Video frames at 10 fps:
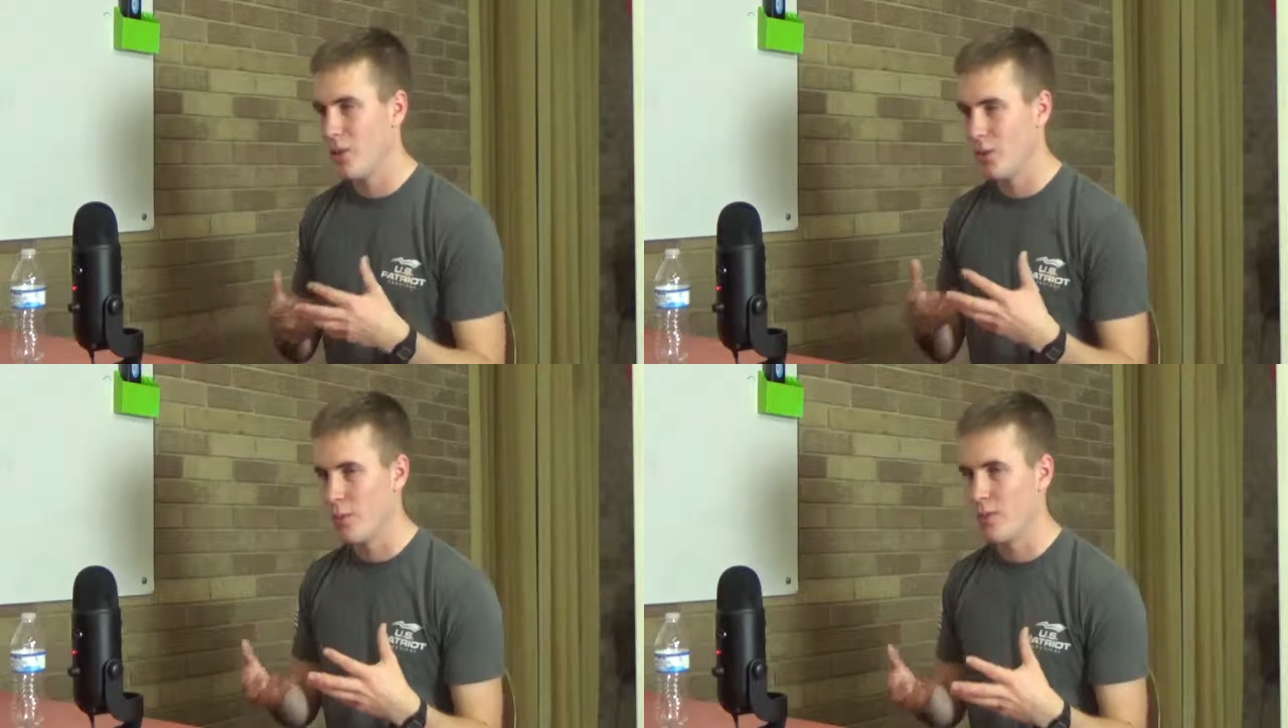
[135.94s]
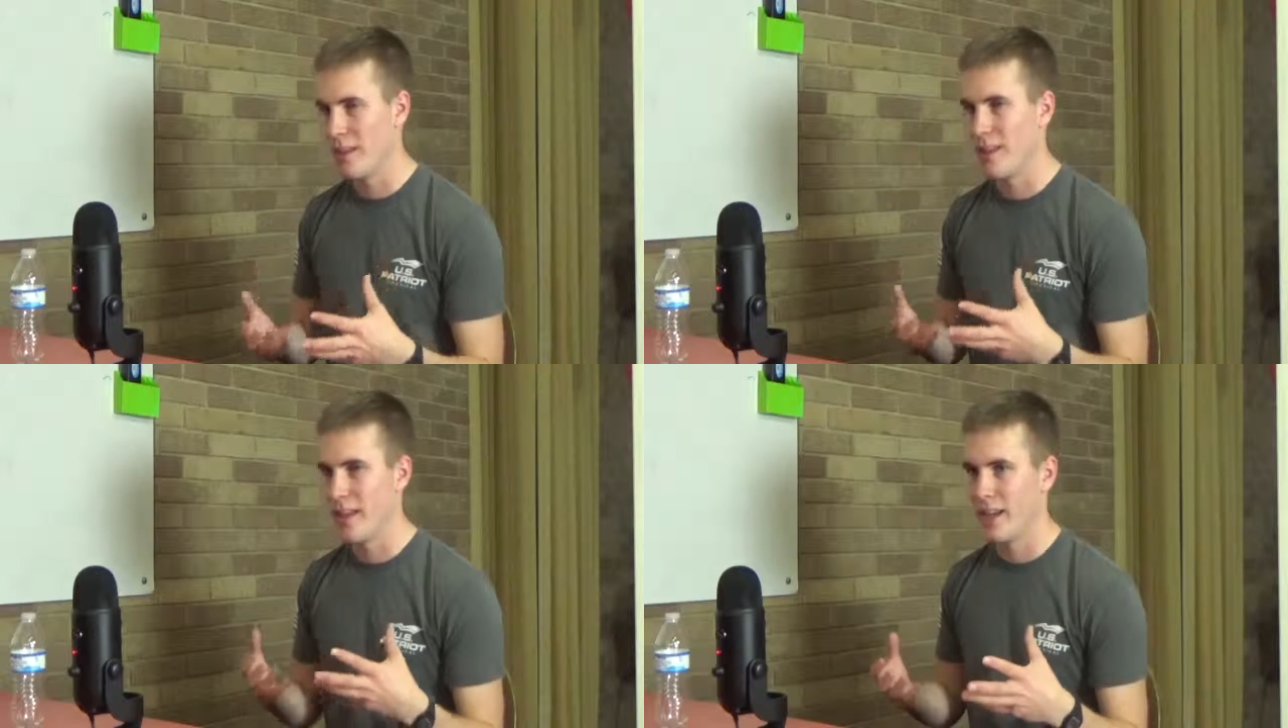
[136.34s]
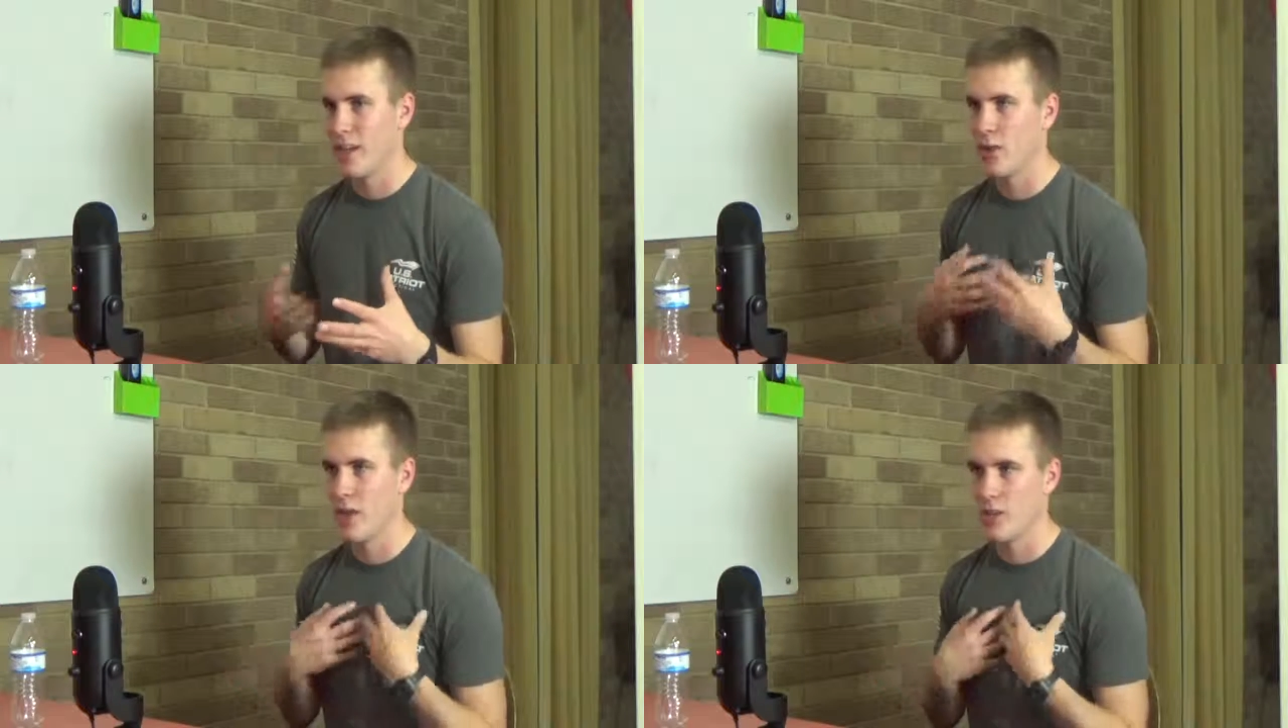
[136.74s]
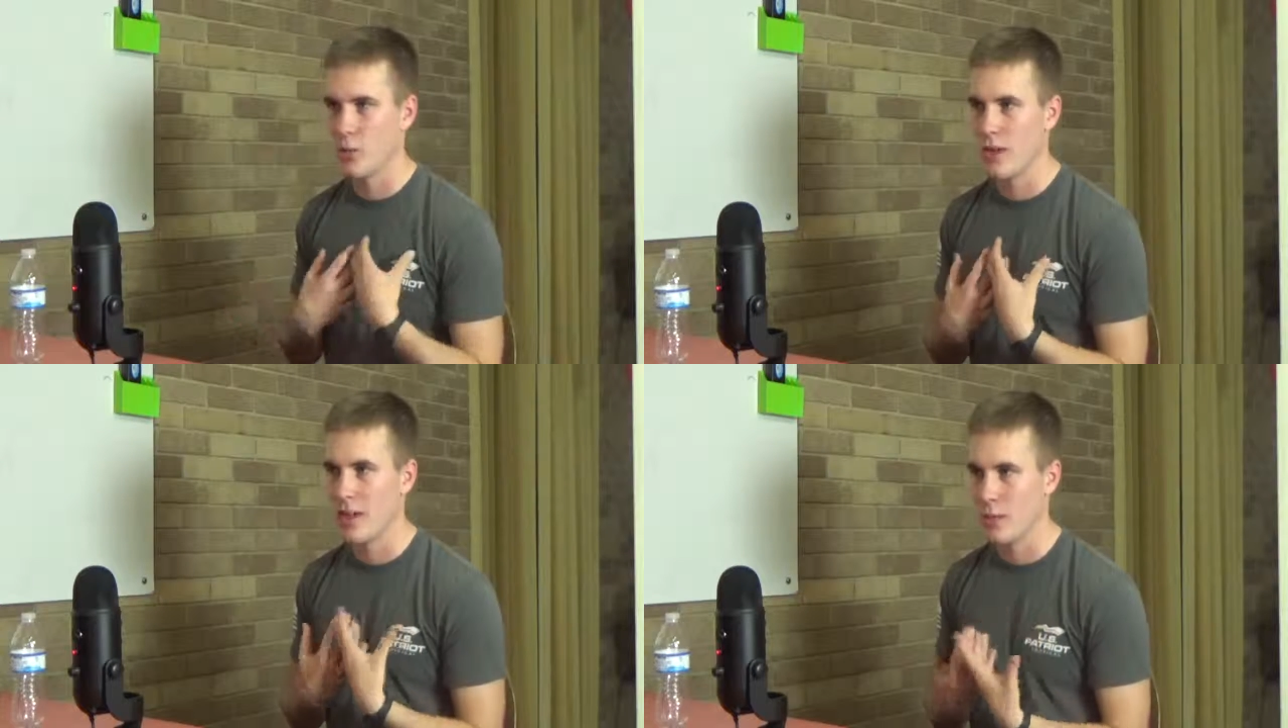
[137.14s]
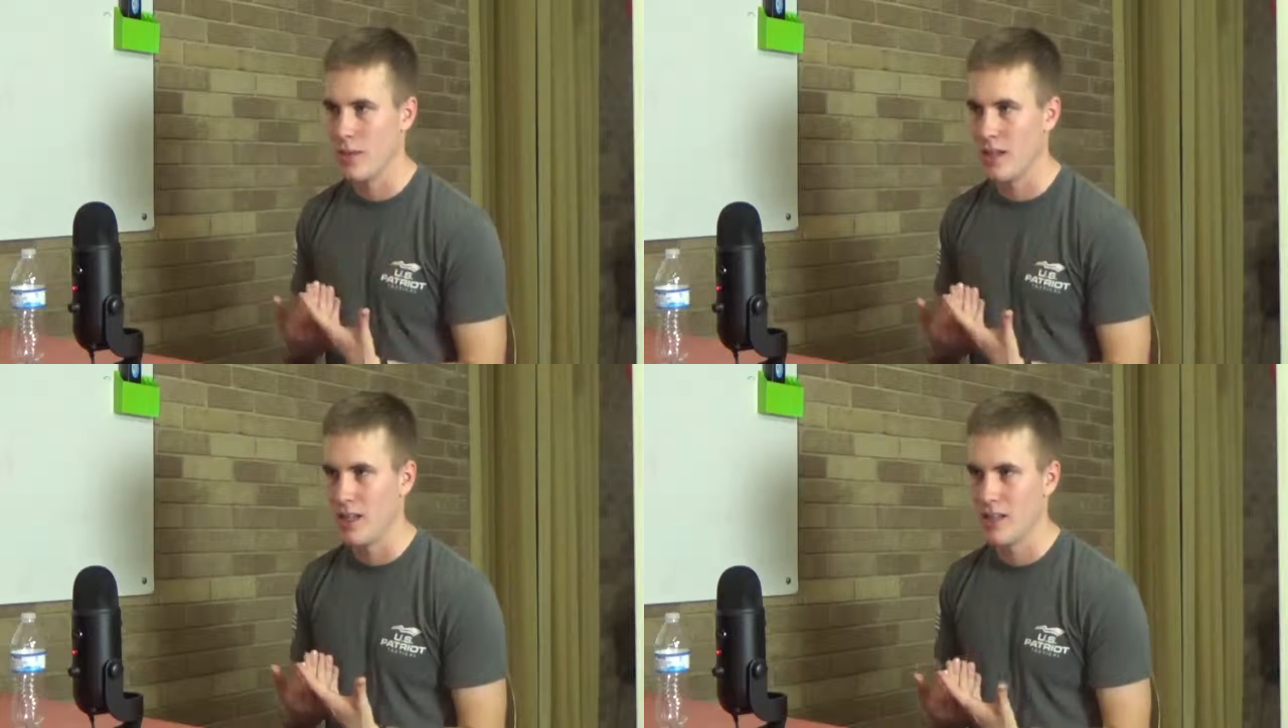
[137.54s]
ultimately, like you're not swaying
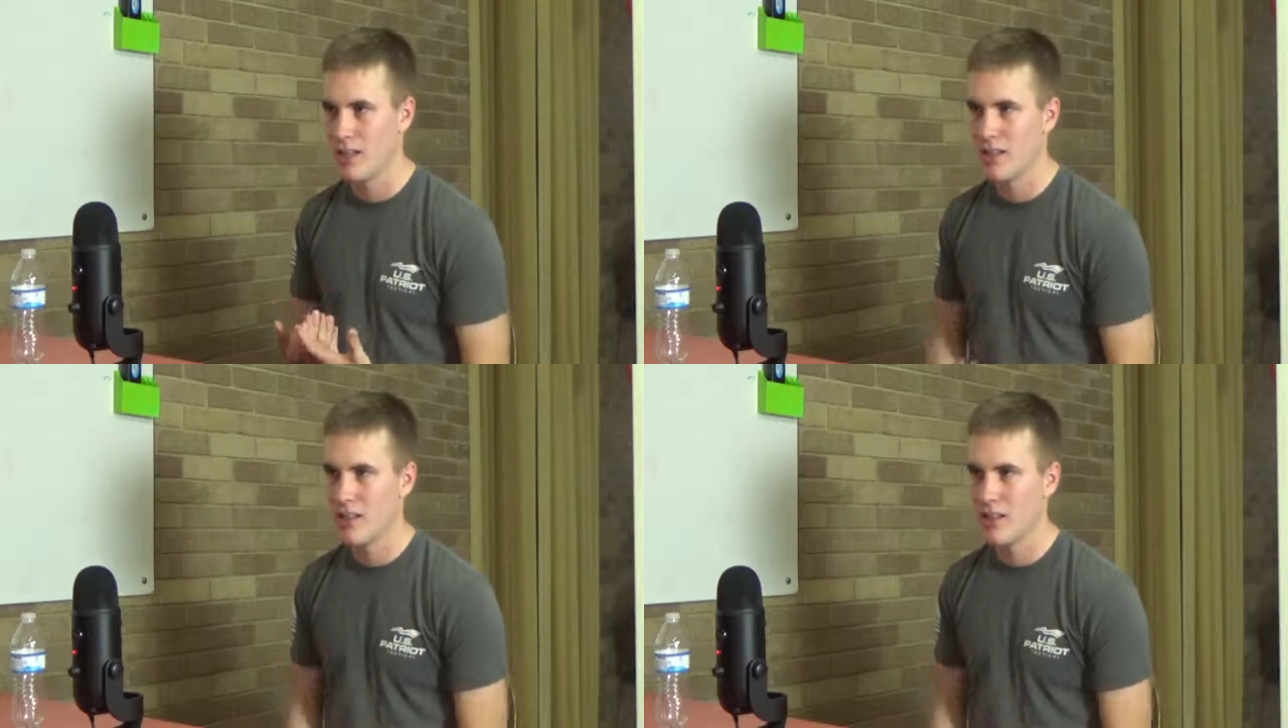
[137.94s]
me.